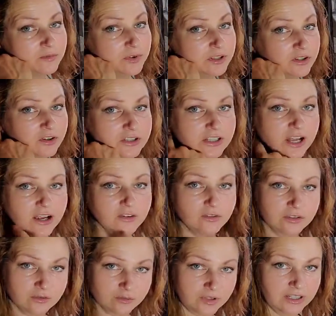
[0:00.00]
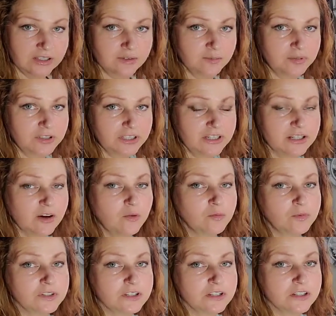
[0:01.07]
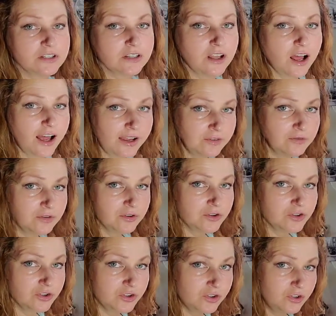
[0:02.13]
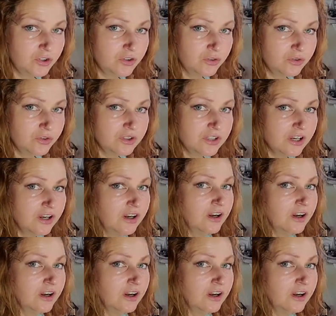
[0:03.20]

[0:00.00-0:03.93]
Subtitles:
because I want to make a pretty composition, I will just use